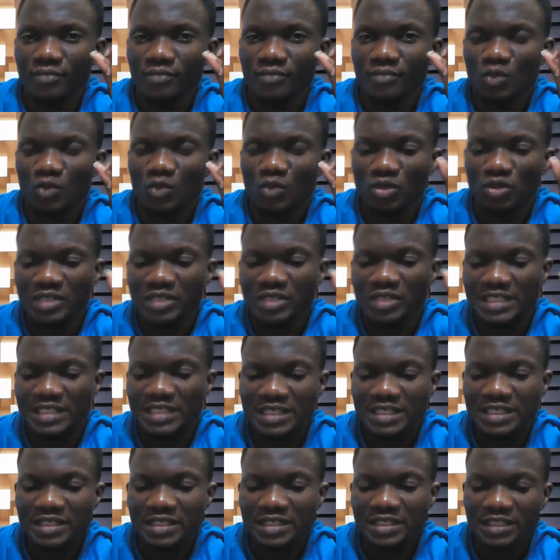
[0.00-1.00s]
We don't need
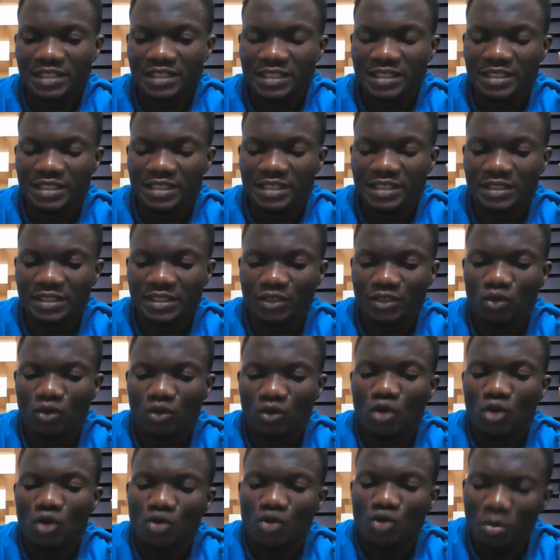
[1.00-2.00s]
decrease in intelligence.
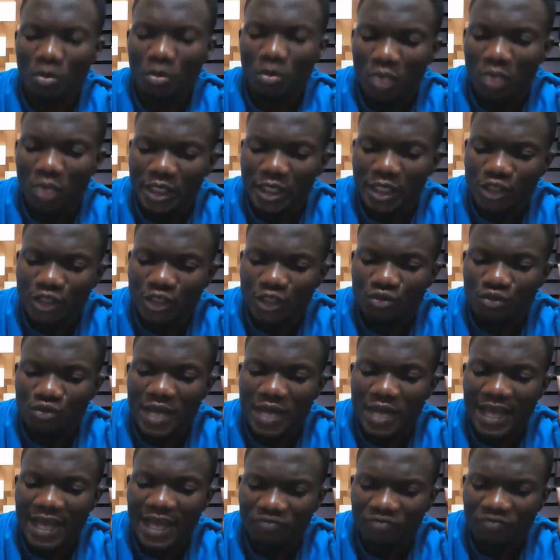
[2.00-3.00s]
So nobody
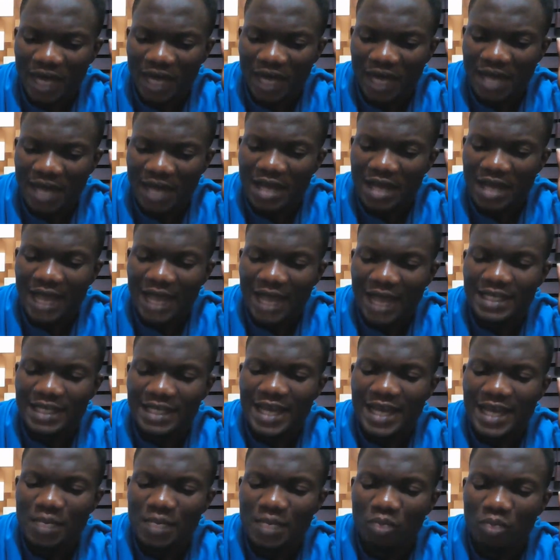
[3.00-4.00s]
should ever at
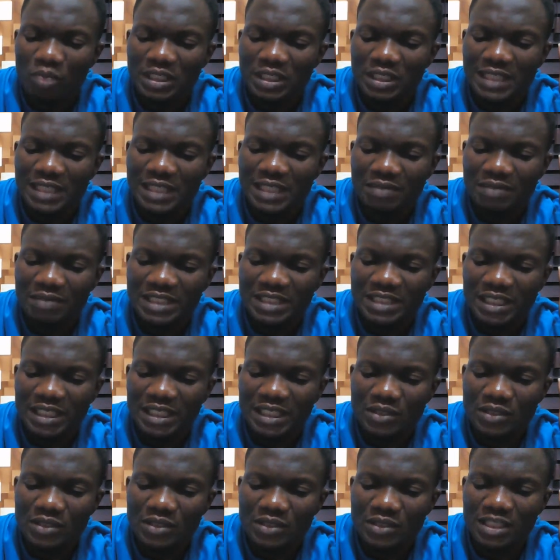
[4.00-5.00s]
any point in time
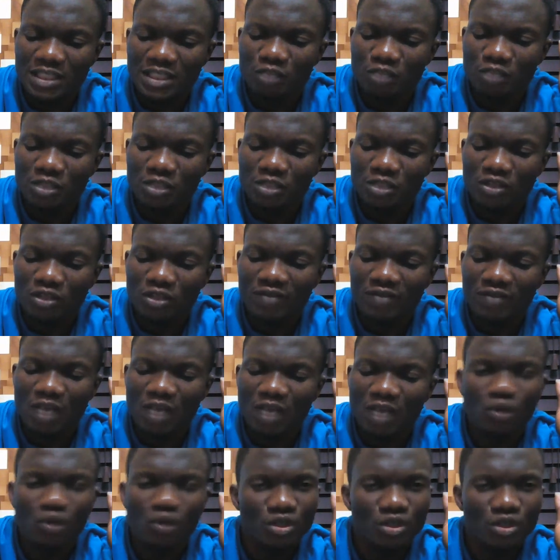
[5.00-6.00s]
tell you that the spirit of
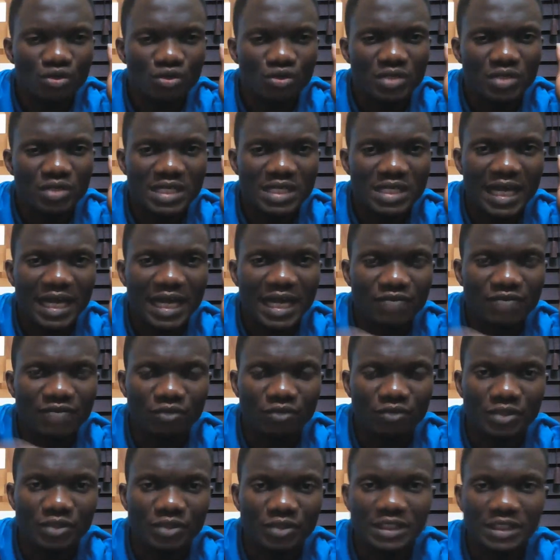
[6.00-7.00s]
life wants you to die
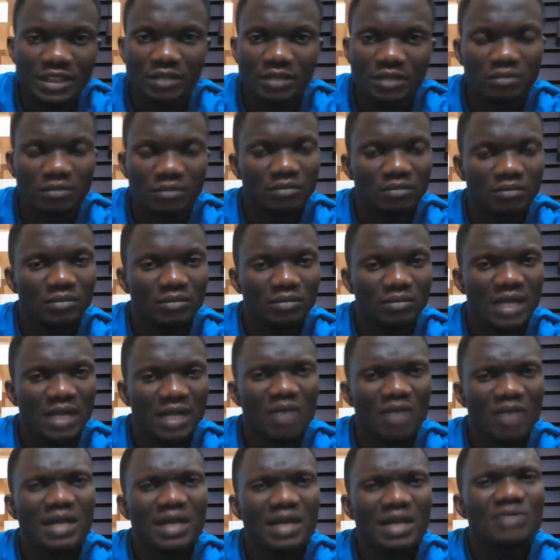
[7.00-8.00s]
for it.
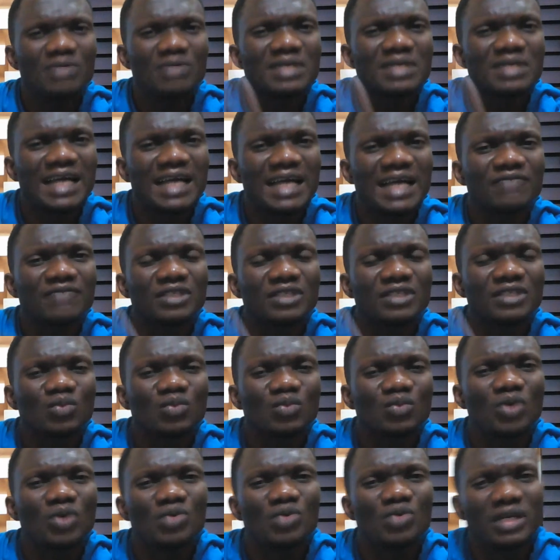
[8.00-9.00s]
How can you die for the
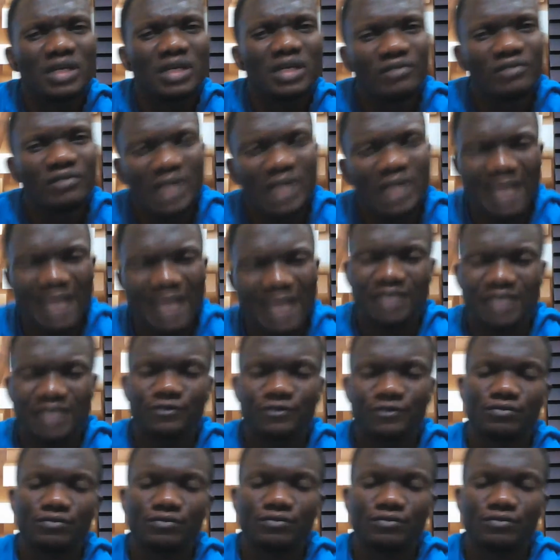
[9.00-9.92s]
one who gave you life?